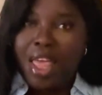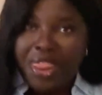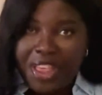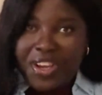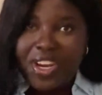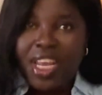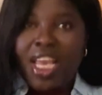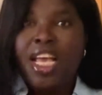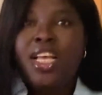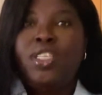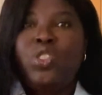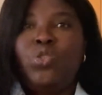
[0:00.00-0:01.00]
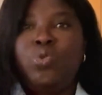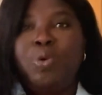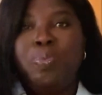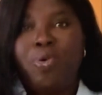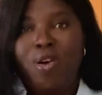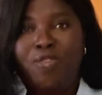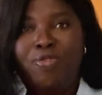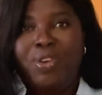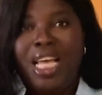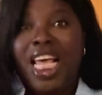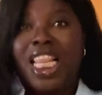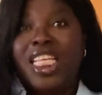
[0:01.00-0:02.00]
Third, Superprof.
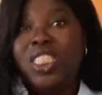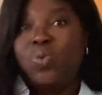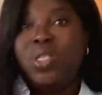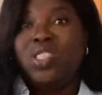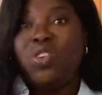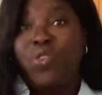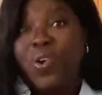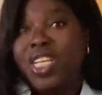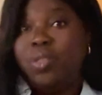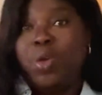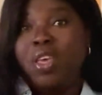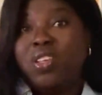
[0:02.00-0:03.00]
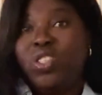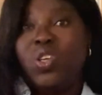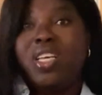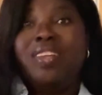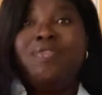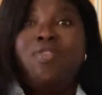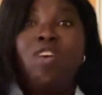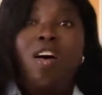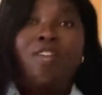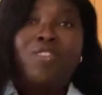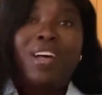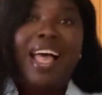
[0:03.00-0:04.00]
This one's great because you can
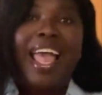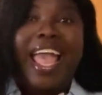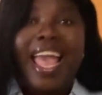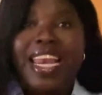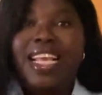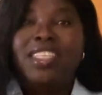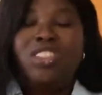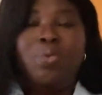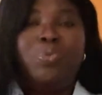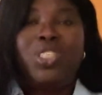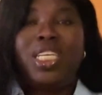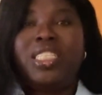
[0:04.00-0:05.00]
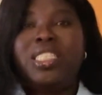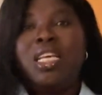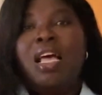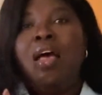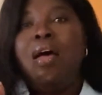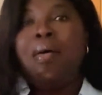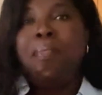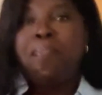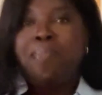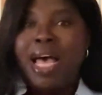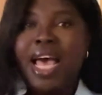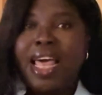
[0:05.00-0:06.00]
offer any subjects,
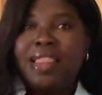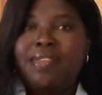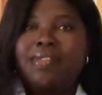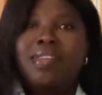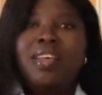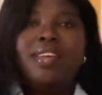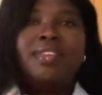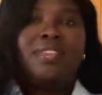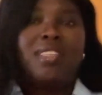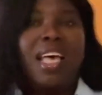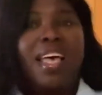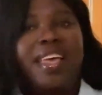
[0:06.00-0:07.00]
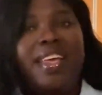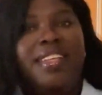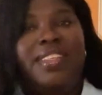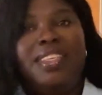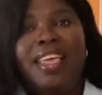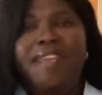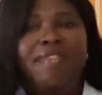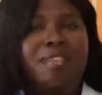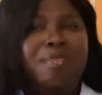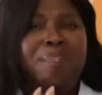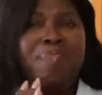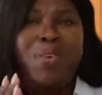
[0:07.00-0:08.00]
maths, science,
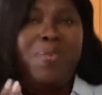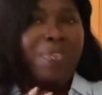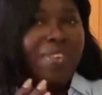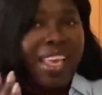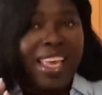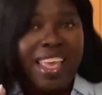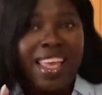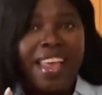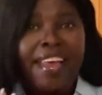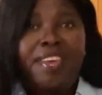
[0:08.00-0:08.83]
even music.